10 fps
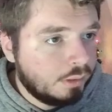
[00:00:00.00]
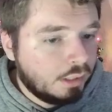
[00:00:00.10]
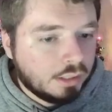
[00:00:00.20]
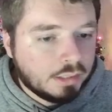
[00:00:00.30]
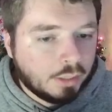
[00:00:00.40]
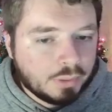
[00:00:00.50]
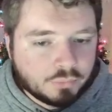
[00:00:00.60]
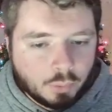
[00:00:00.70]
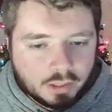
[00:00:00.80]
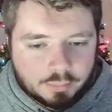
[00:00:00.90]
Now we have
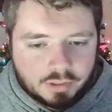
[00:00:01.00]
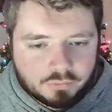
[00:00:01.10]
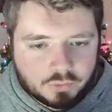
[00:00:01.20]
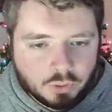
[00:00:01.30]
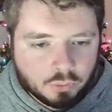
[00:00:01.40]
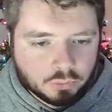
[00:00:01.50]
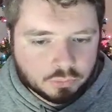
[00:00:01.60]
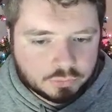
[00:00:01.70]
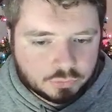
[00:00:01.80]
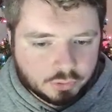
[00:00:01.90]
quite a bit of
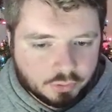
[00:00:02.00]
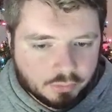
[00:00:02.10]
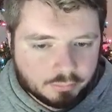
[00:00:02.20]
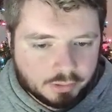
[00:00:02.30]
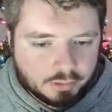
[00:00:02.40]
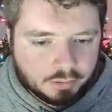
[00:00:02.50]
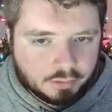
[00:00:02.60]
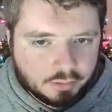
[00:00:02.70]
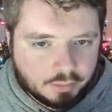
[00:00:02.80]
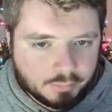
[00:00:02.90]
gold, so I'm
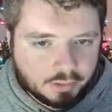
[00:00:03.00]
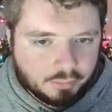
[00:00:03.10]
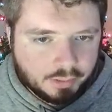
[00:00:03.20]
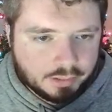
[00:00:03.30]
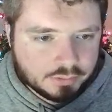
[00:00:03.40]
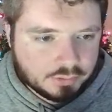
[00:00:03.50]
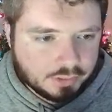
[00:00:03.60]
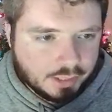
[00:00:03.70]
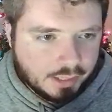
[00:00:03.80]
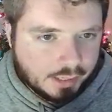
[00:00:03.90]
gonna go ahead and
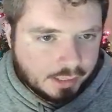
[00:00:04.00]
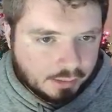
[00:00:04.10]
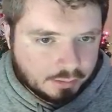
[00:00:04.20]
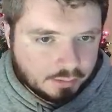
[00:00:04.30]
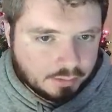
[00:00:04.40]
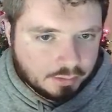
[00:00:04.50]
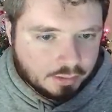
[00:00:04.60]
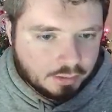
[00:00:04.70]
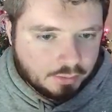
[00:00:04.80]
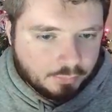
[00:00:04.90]
say
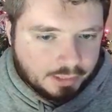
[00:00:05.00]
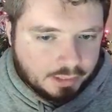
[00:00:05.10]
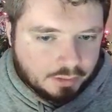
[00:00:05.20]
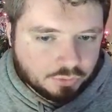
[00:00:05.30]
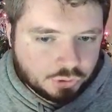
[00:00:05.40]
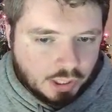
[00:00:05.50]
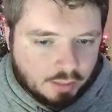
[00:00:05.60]
we hit a shop